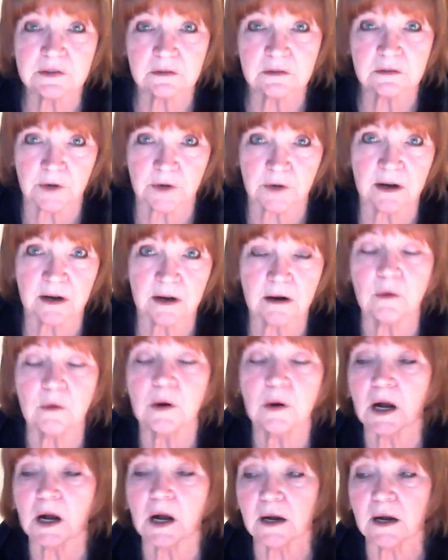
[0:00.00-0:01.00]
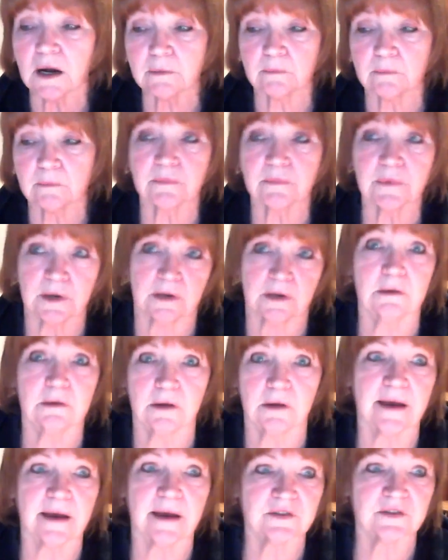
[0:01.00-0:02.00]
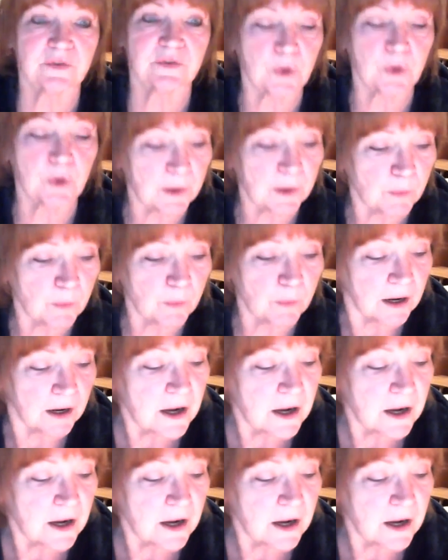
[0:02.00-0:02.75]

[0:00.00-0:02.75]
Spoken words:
right now. And it has for quite a while.